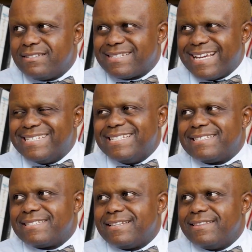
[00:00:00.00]

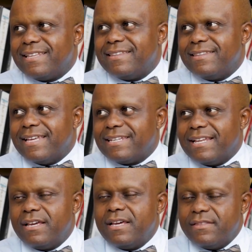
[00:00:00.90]
charges
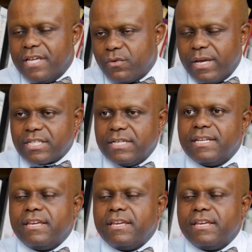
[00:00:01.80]
that we actually